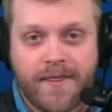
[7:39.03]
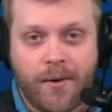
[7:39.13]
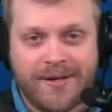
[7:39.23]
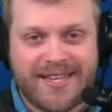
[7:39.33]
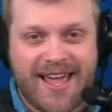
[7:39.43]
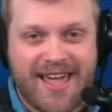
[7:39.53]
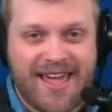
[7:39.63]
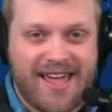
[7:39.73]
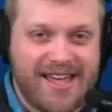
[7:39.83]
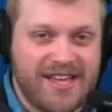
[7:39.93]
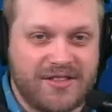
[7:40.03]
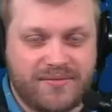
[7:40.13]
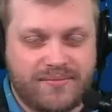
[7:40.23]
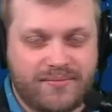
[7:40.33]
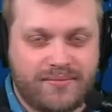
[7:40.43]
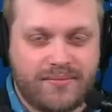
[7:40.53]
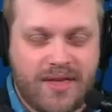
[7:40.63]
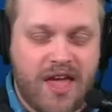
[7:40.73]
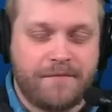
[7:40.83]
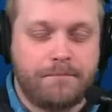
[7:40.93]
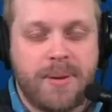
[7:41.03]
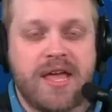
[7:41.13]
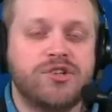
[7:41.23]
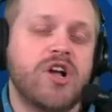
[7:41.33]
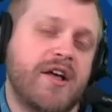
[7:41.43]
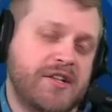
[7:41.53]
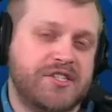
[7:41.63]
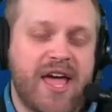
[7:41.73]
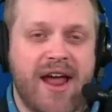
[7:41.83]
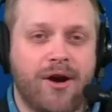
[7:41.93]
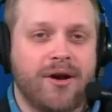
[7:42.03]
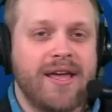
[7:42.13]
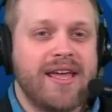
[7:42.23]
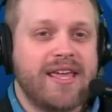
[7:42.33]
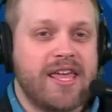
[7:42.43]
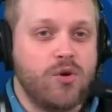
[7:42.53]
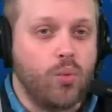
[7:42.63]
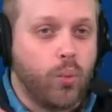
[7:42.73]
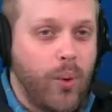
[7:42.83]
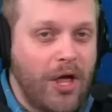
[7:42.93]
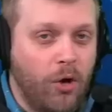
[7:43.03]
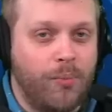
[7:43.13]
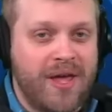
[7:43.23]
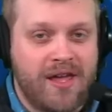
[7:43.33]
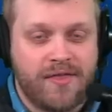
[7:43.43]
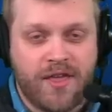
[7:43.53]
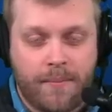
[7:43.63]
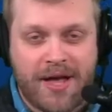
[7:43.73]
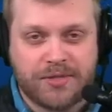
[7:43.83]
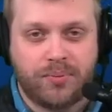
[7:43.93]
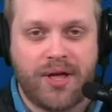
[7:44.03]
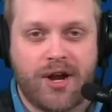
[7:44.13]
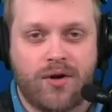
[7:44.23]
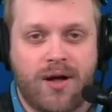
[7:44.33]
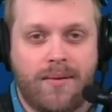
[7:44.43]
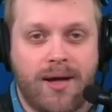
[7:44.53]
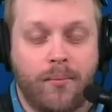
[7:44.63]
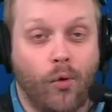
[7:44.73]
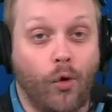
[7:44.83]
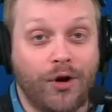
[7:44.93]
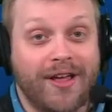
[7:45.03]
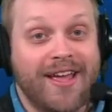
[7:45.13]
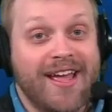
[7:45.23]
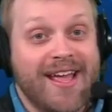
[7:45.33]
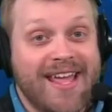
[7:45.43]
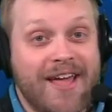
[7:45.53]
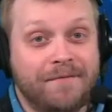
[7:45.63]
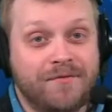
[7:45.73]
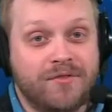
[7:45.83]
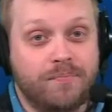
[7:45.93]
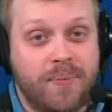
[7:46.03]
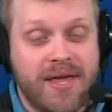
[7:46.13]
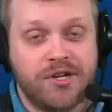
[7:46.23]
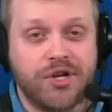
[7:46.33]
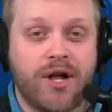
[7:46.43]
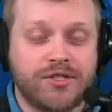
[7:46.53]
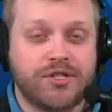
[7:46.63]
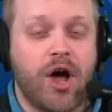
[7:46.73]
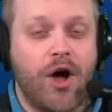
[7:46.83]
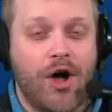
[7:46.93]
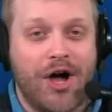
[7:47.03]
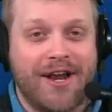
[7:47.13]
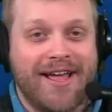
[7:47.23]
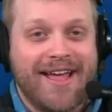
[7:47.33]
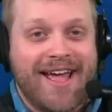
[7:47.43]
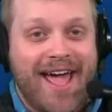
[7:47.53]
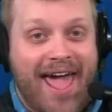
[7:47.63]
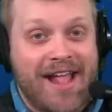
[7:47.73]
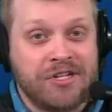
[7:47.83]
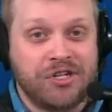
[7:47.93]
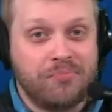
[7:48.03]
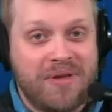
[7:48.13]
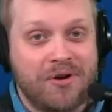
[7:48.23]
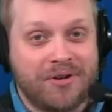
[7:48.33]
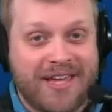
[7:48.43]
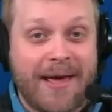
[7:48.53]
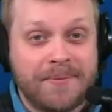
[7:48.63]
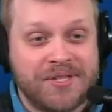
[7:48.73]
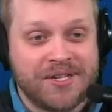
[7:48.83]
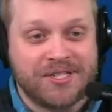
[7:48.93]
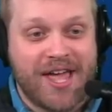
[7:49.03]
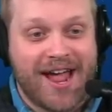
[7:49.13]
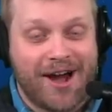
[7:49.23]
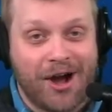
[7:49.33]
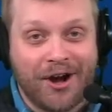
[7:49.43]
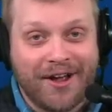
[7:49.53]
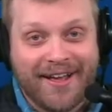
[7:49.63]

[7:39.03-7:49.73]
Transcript: there is a if Bijan is there, he will be the best player on my board. If Bijan's gone and Jahmyr Gibbs is there,